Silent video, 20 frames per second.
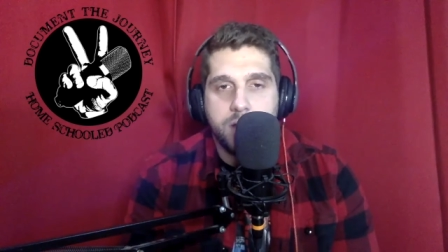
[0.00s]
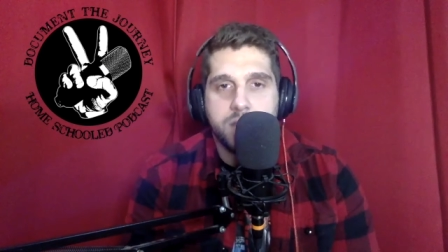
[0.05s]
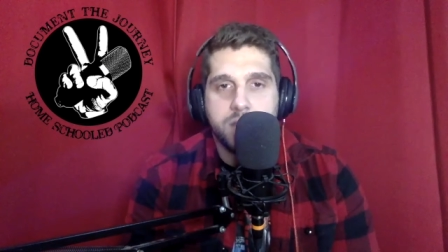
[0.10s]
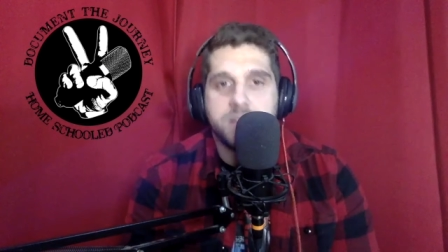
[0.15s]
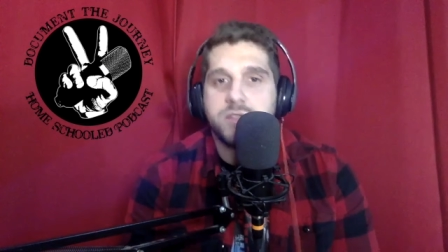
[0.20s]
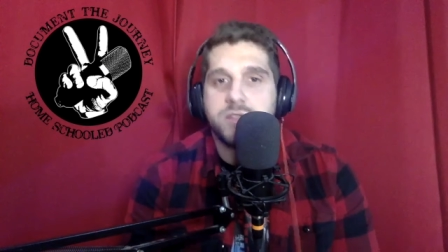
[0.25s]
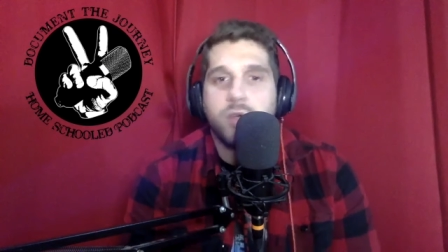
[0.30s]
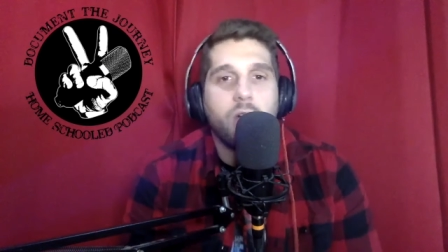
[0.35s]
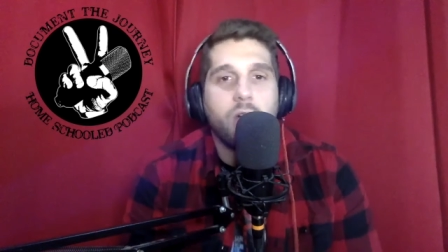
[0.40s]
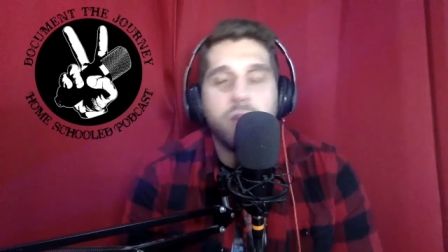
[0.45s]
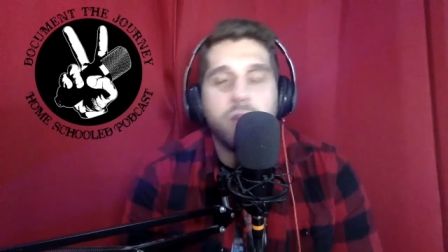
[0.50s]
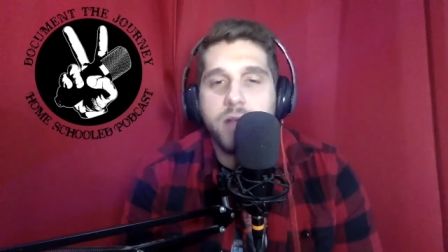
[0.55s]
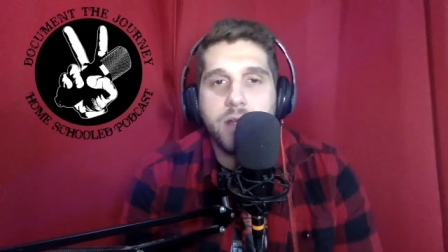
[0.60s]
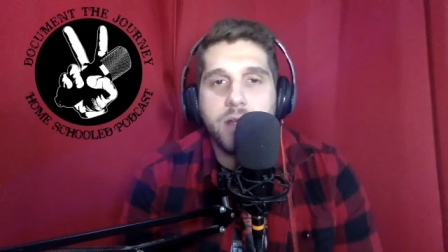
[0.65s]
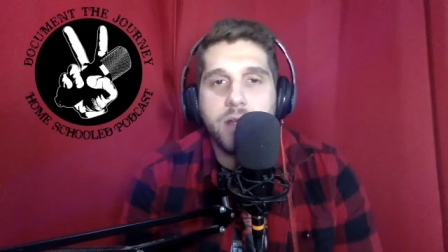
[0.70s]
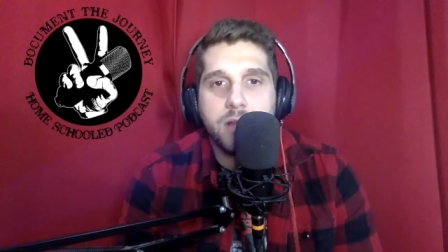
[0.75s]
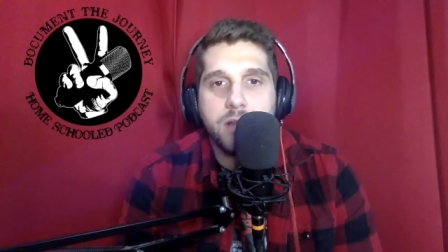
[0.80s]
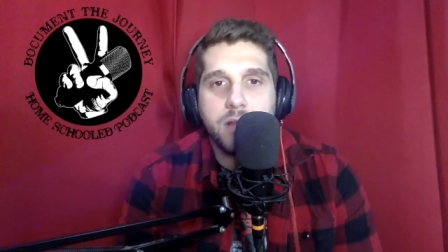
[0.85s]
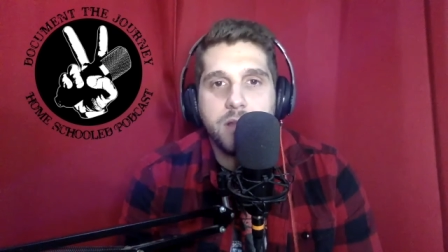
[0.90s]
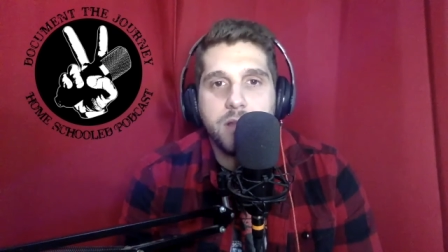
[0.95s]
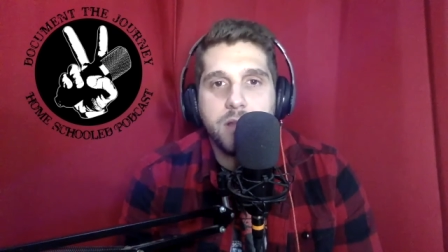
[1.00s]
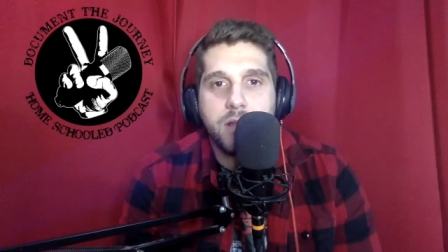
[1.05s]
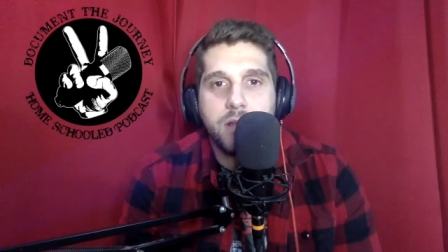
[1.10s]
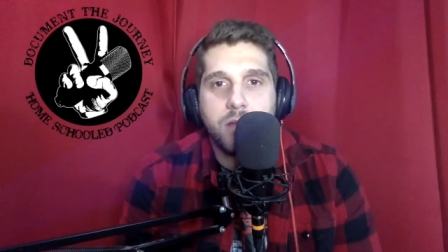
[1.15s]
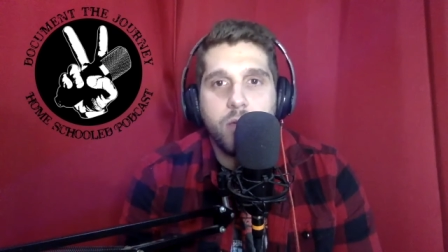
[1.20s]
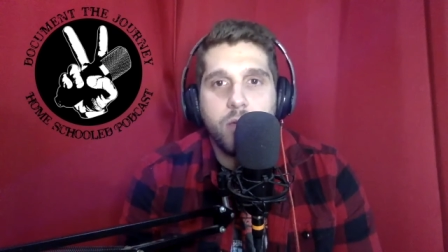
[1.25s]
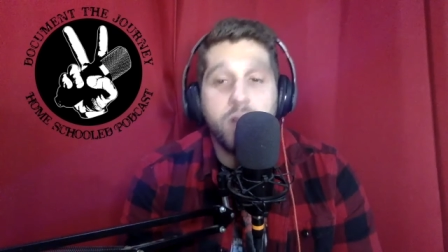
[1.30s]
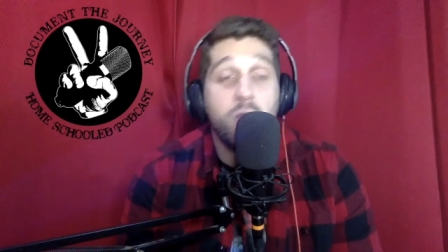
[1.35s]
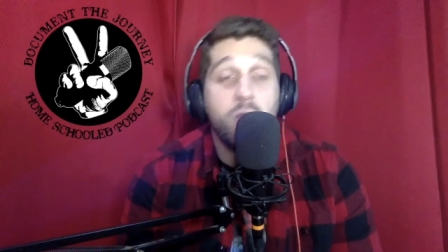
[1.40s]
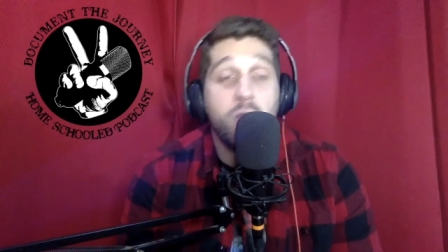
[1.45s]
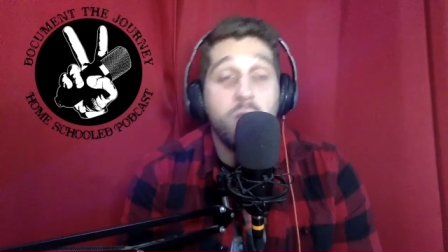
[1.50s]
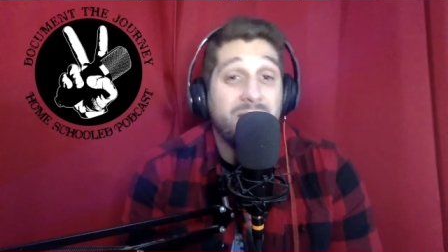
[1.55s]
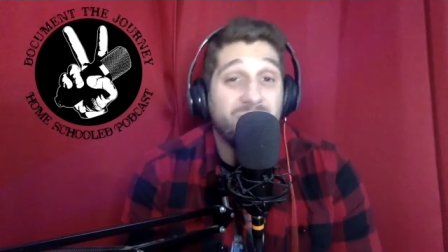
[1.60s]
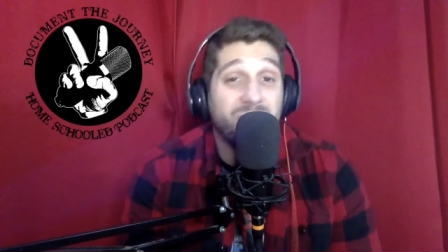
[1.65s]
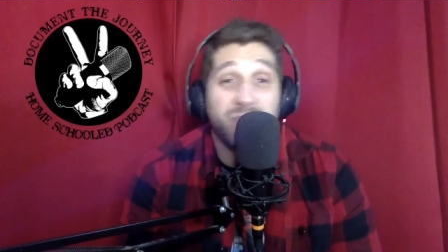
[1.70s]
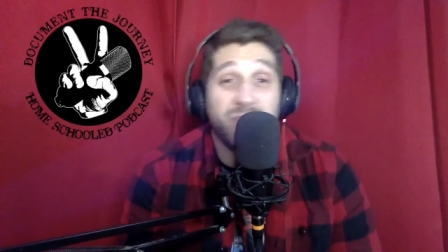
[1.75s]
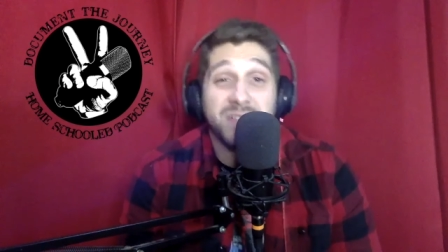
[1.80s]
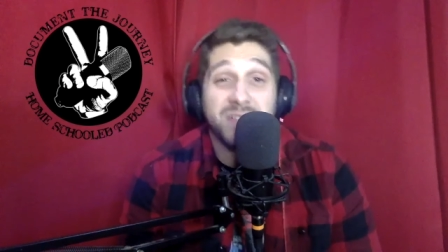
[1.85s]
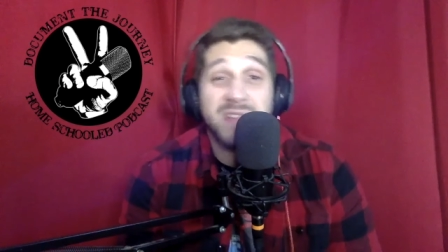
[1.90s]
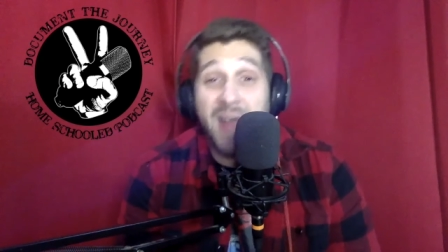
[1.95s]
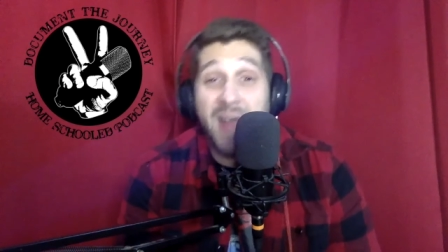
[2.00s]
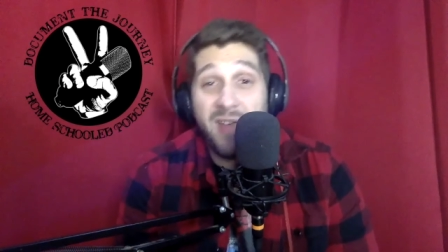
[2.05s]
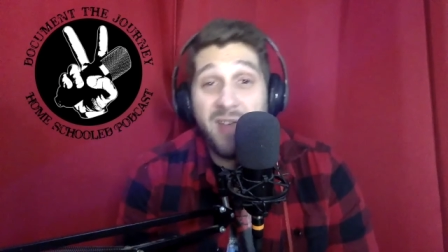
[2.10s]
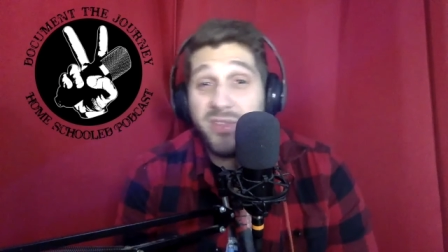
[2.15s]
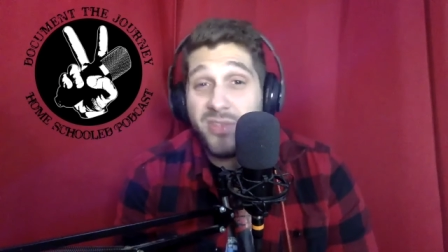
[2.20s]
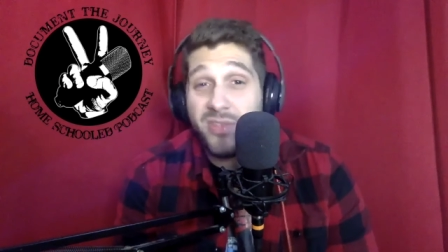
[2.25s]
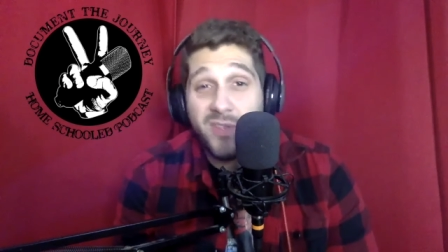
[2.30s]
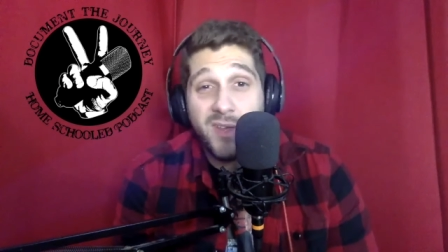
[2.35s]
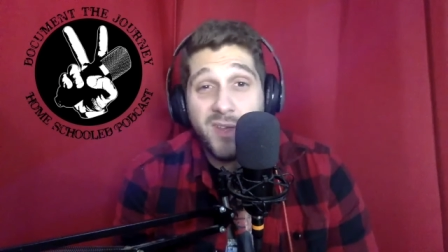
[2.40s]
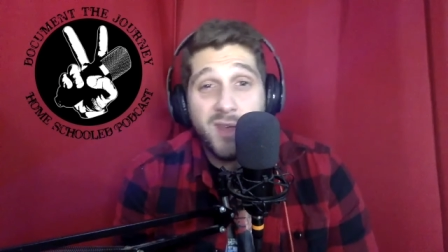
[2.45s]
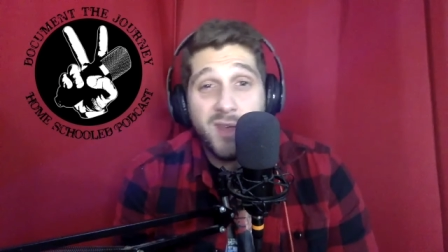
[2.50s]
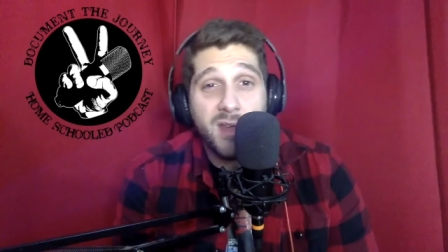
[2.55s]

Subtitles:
Start it. What are you waiting for? Death?